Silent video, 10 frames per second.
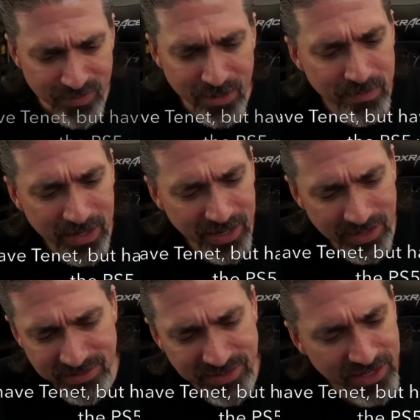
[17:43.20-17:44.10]

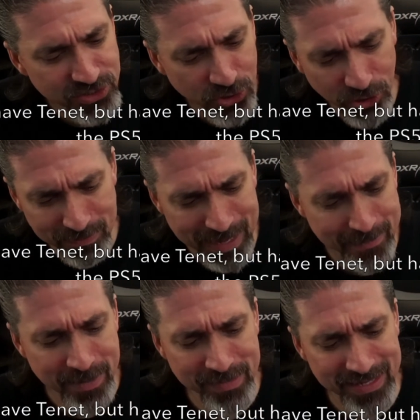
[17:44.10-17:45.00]
But Dunkirk,
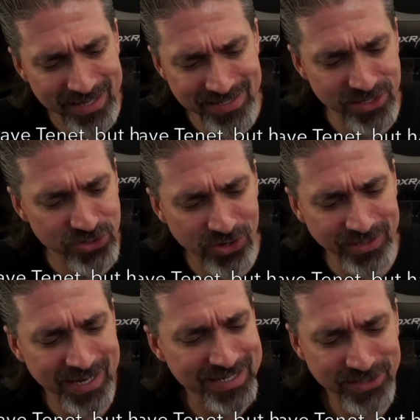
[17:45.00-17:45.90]
Batman Begins, The Dark
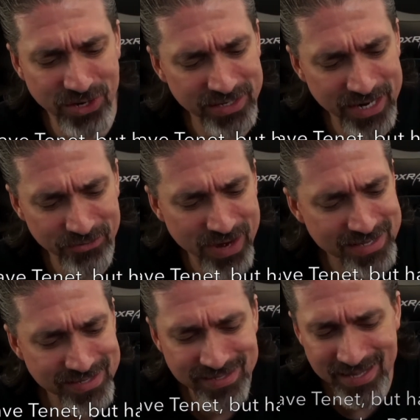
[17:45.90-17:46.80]
Knight, Dark Knight
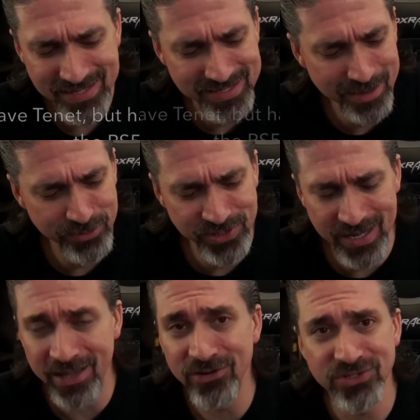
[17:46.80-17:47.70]
Rises, Inception,
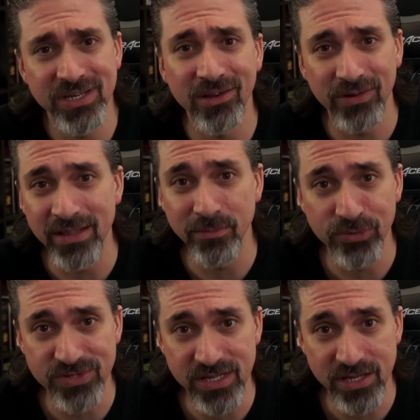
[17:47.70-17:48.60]
Interstellar, and The
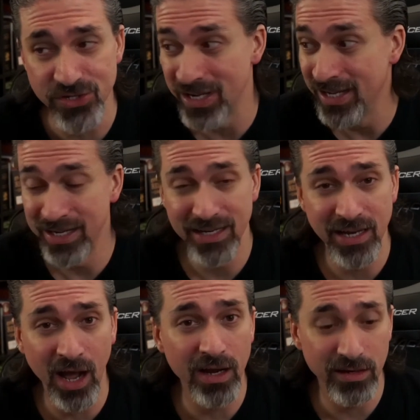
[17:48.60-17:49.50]
Prestige.
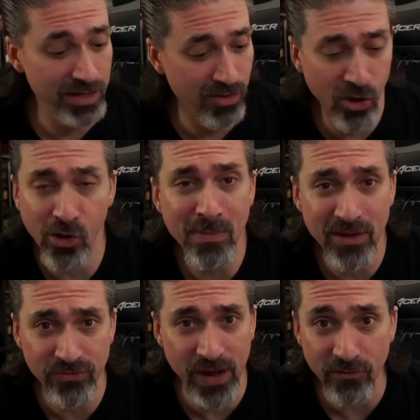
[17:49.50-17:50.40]
Not all my
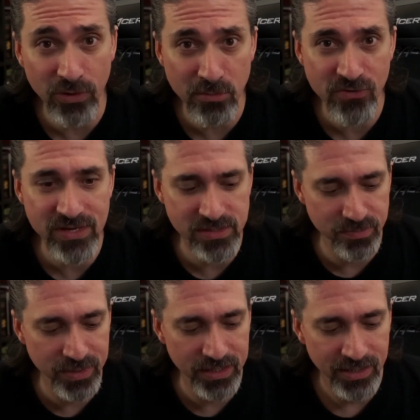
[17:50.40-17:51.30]
favorite movies,
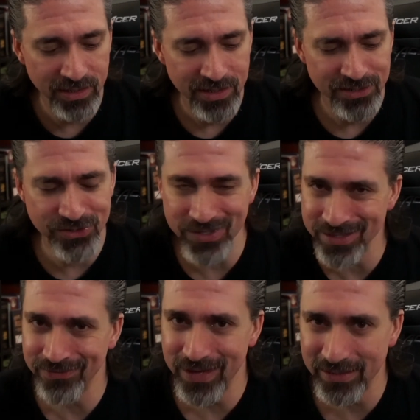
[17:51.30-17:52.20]
but just
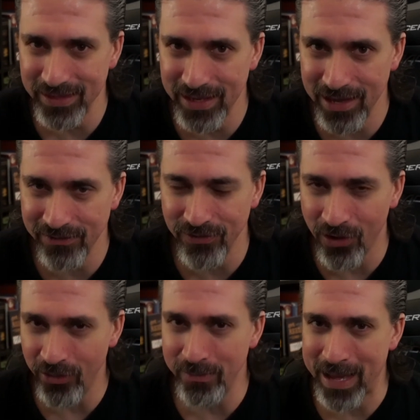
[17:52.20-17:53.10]
the fact that I have
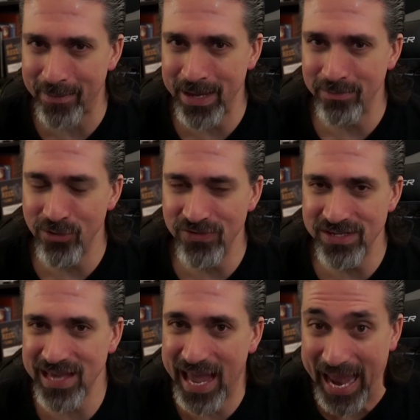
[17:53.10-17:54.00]
all the Batman
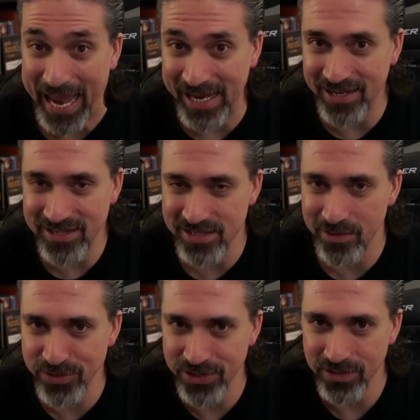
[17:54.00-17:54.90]
movies and
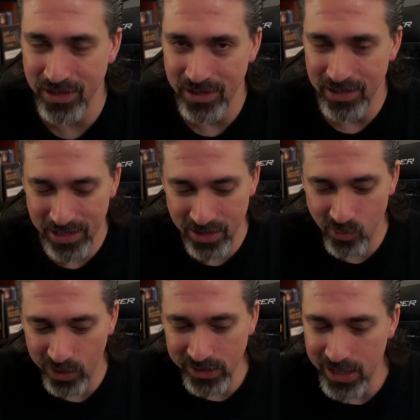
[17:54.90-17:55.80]
Inception in
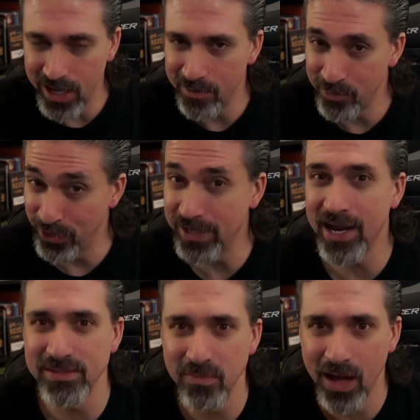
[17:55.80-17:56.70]
one pretty
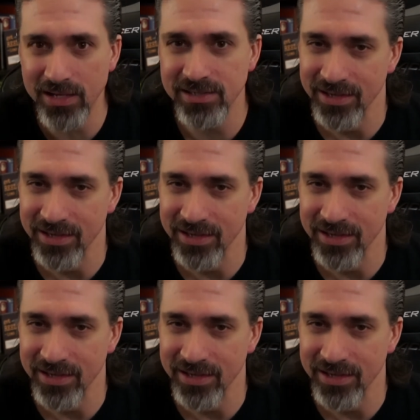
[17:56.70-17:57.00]
nice box,